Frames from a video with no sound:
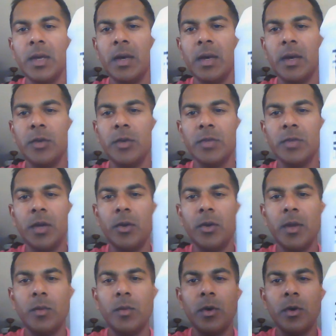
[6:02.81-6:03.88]
I use
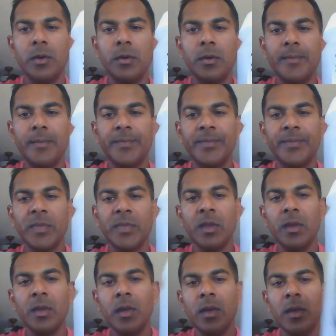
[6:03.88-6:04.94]
Arrowhead water,
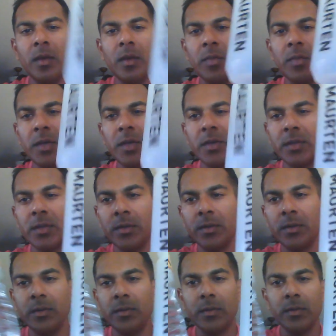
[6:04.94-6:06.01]
mix
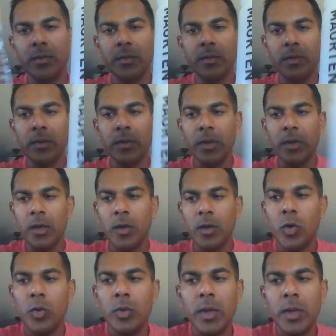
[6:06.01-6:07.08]
a
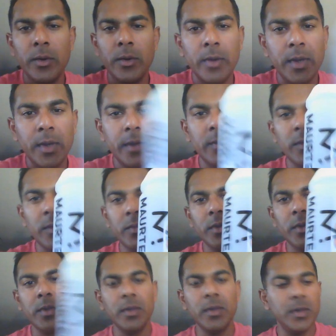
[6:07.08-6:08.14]
cold Arrowhead with
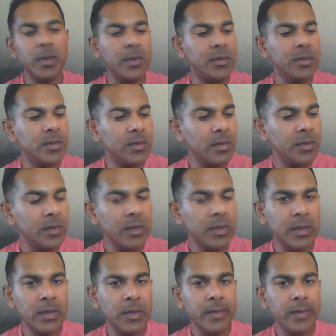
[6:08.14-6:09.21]
one of these.
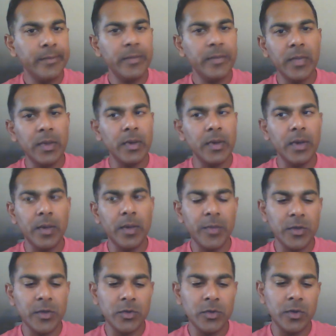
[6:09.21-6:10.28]
I'm
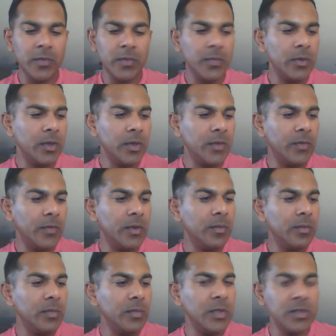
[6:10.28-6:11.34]
not sure if
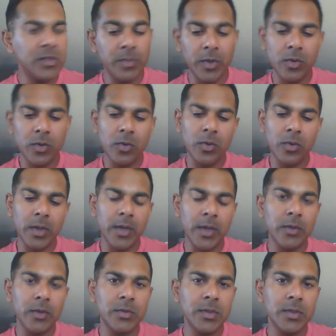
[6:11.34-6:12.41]
it needs to be cold. I
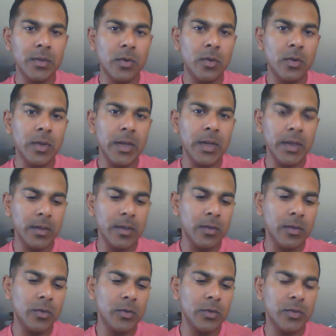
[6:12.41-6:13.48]
used it cold. I like
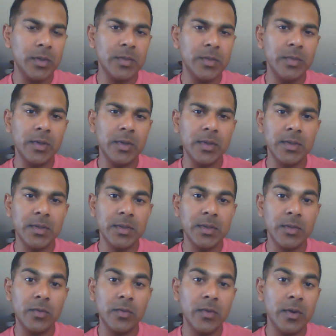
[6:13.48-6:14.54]
cold drinks because it's
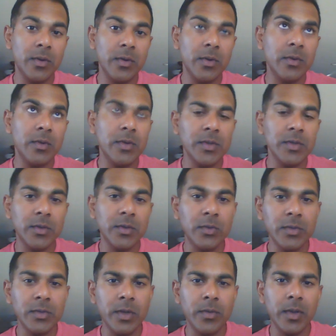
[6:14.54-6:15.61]
over 100 degrees in
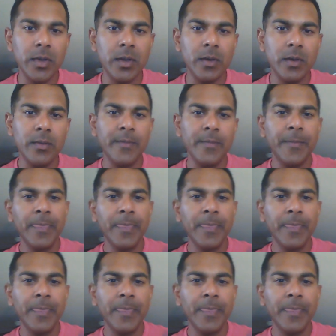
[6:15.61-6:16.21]
Tucson right now.